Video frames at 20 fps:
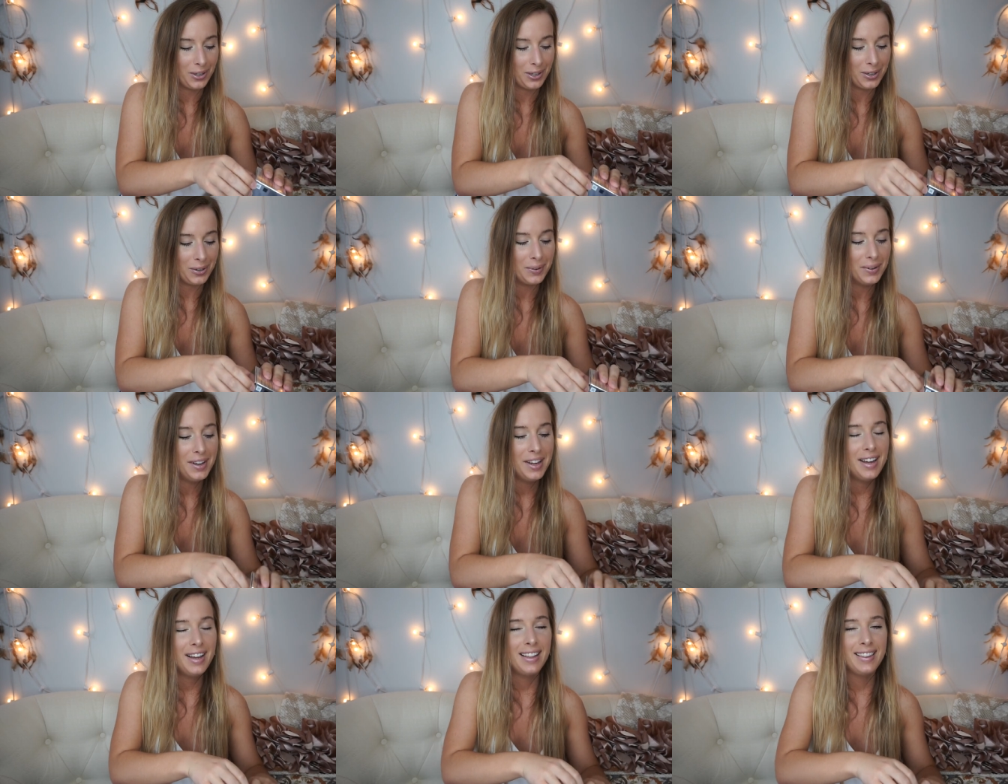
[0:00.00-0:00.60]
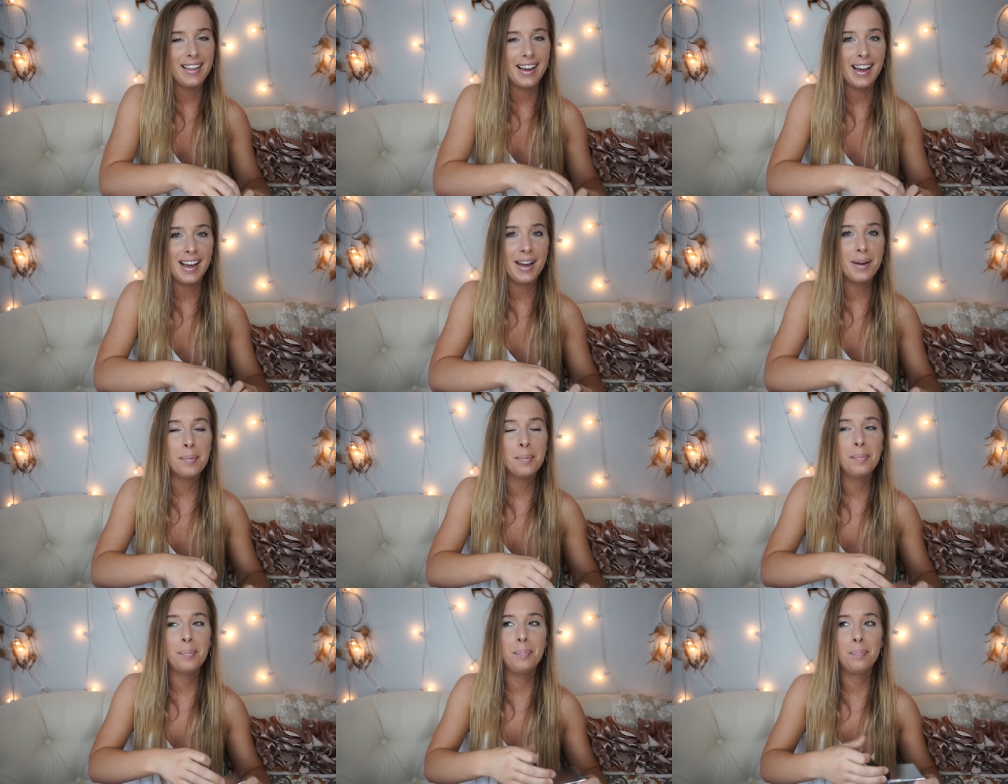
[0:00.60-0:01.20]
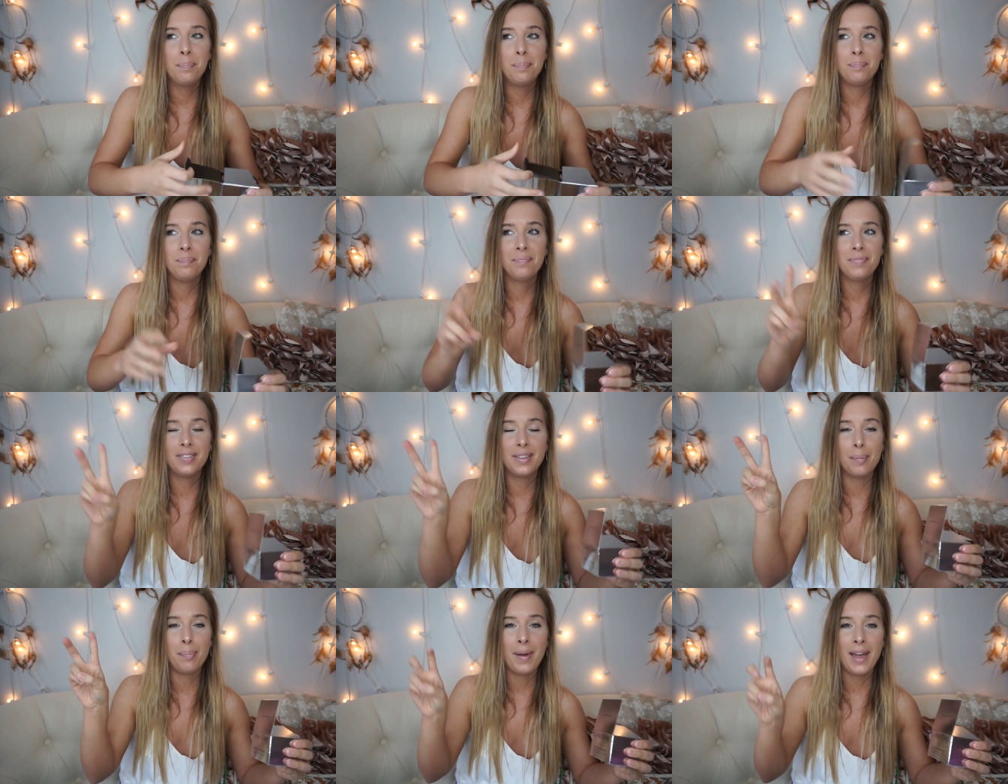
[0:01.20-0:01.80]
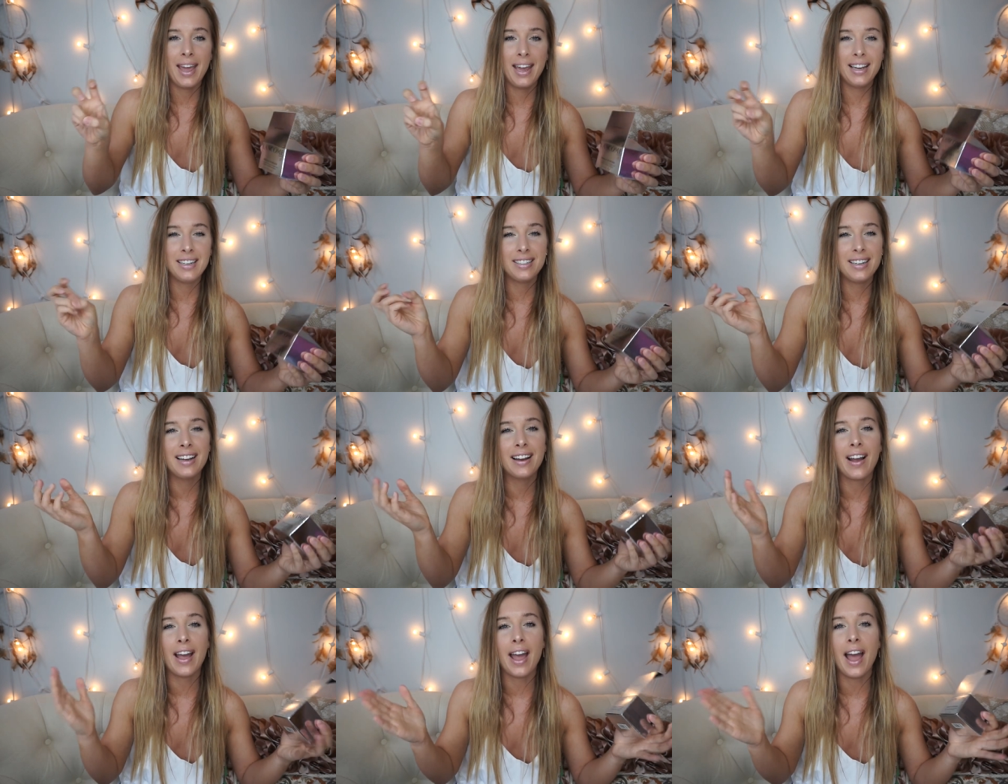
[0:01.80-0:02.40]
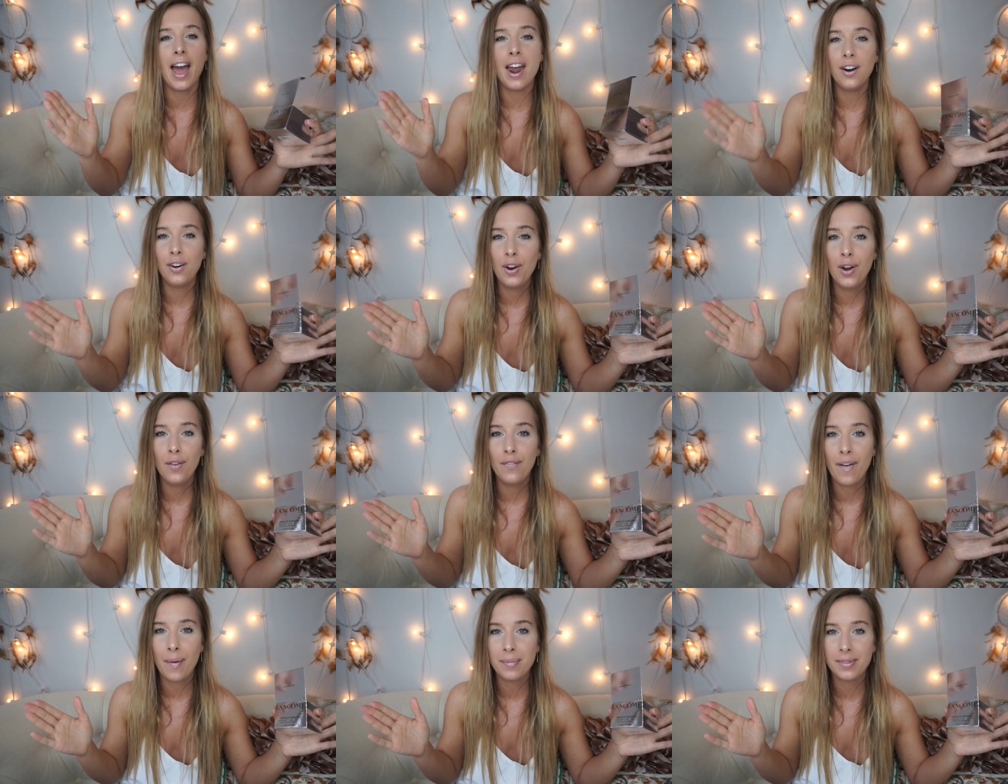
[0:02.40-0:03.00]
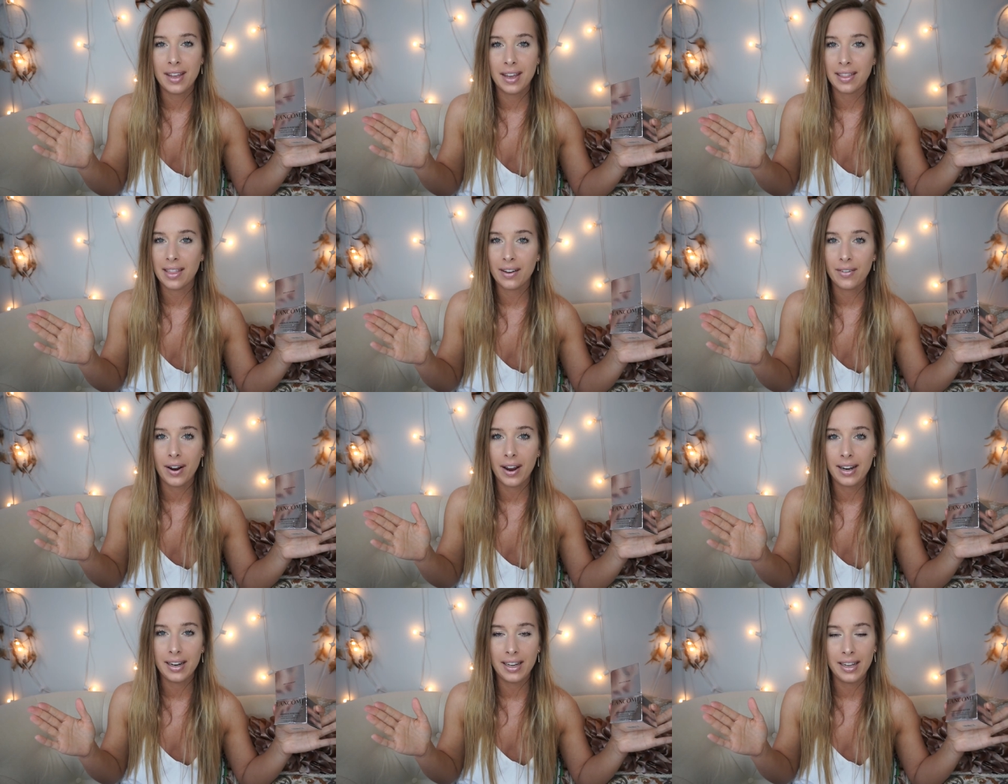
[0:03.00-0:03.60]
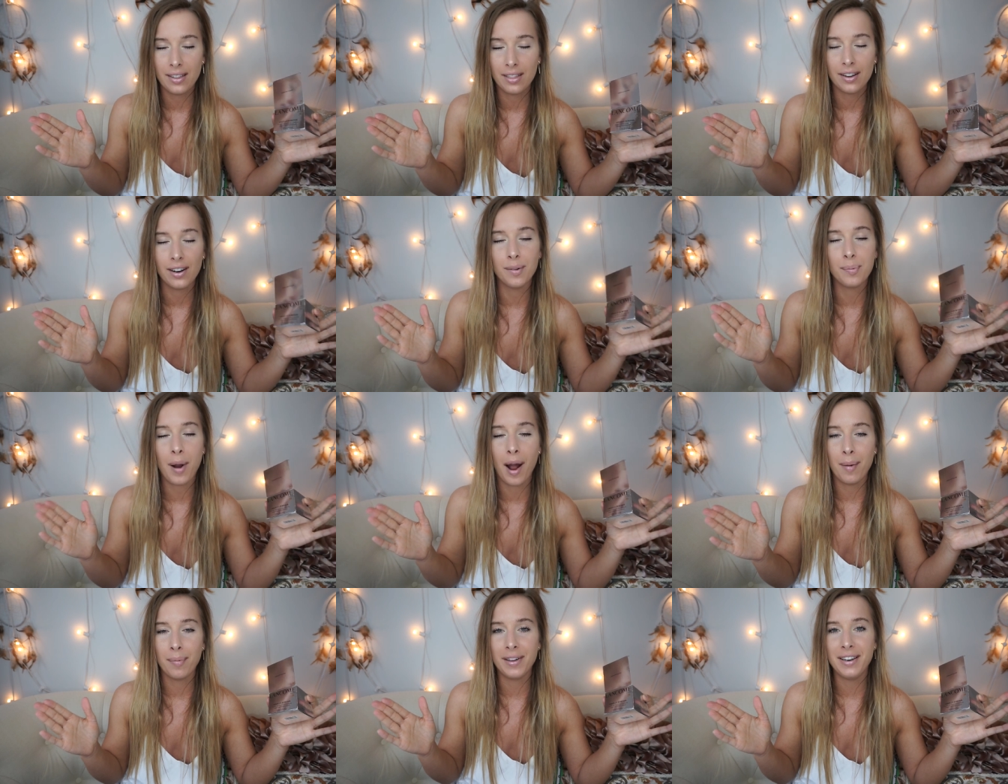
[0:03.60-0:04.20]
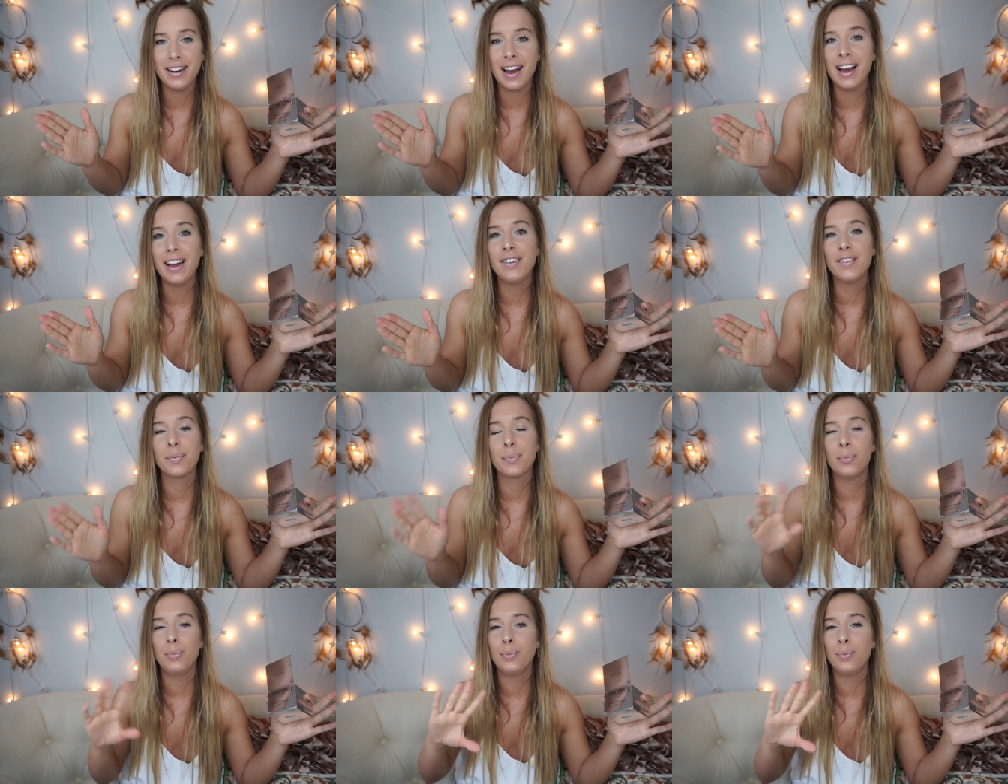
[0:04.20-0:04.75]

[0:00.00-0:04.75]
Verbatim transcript: you that the page, okay, I don't know if I'm saying that right either. Probably not.